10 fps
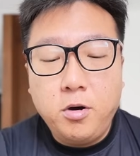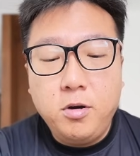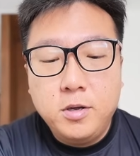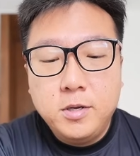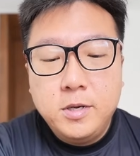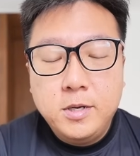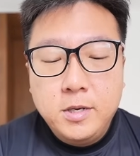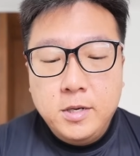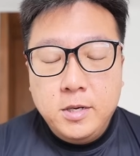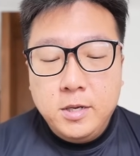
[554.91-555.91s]
all.
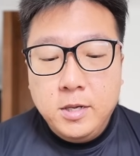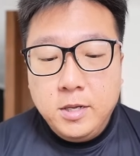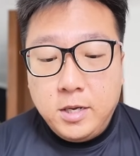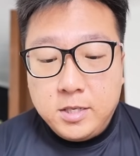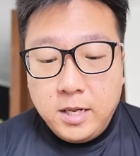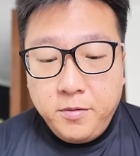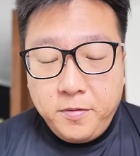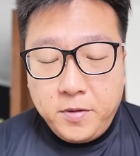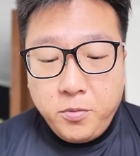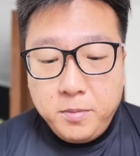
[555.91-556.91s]
Yeah, it's a level
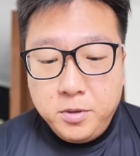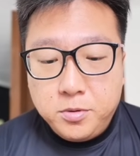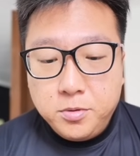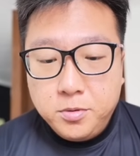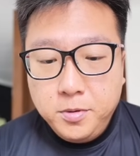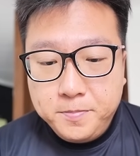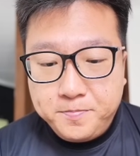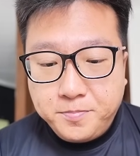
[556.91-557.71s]
51 Mewtwo.